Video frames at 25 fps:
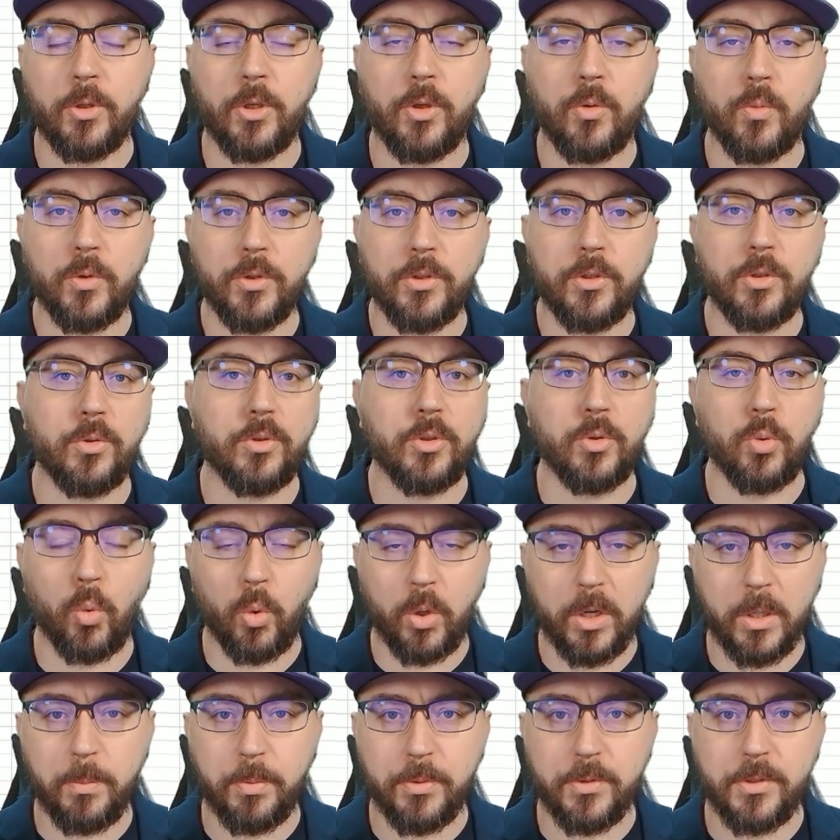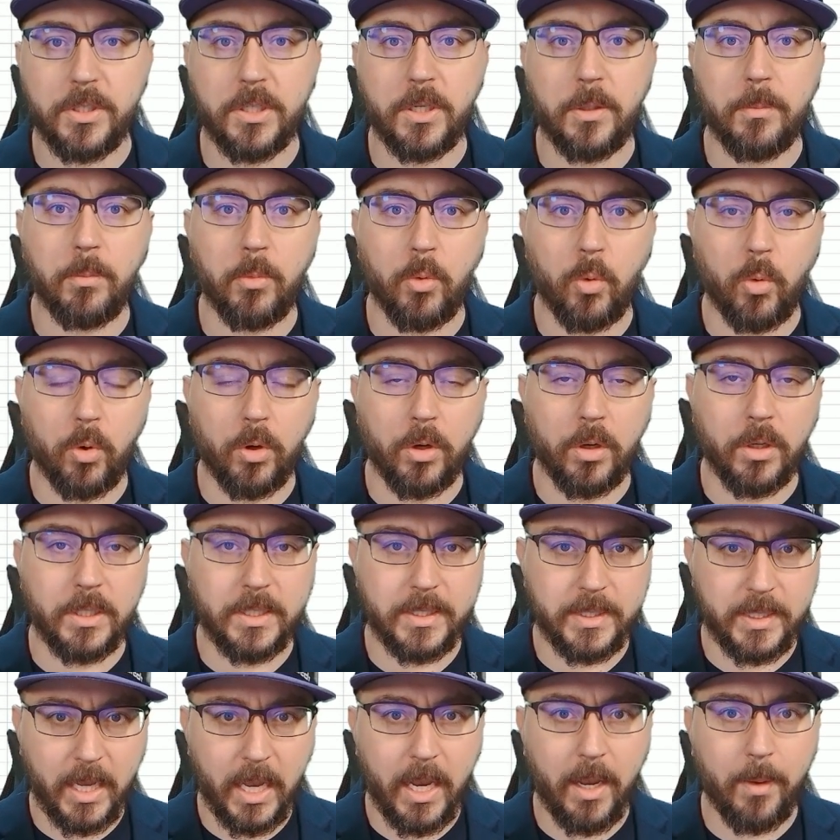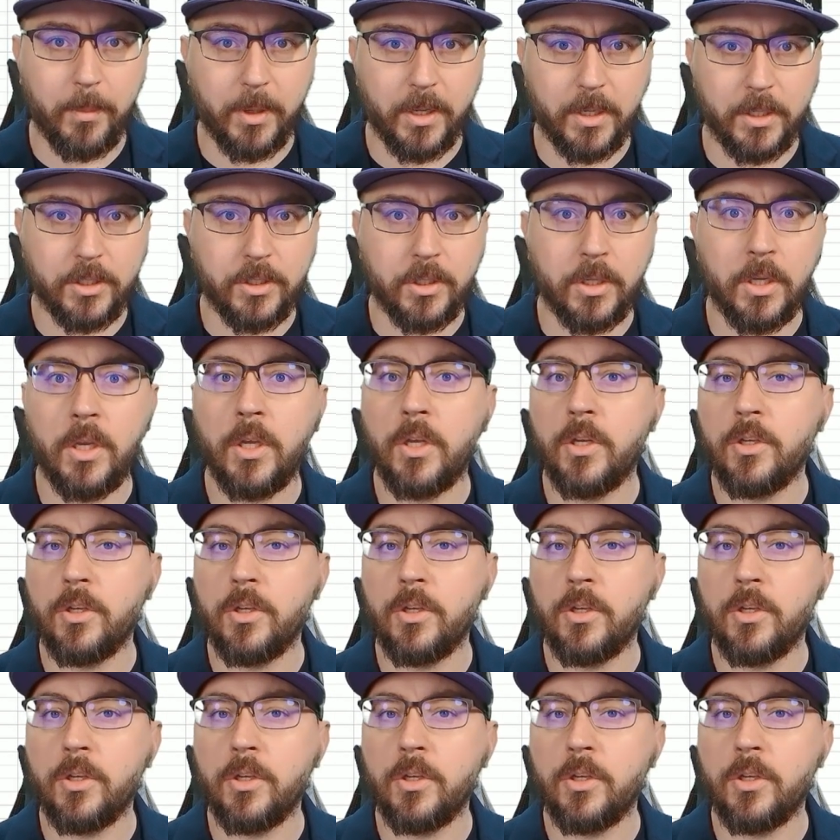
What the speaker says: you will do 20% more damage